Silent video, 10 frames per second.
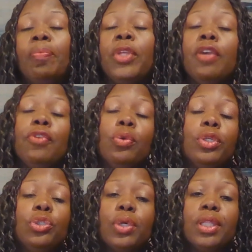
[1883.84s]
If you
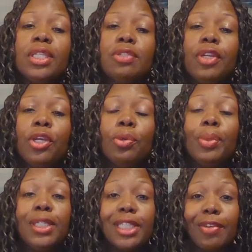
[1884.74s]
enjoyed this video,
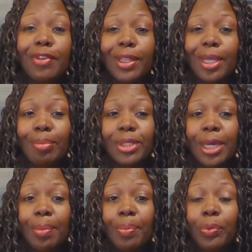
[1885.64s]
please give it a thumbs
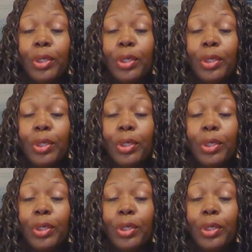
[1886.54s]
up.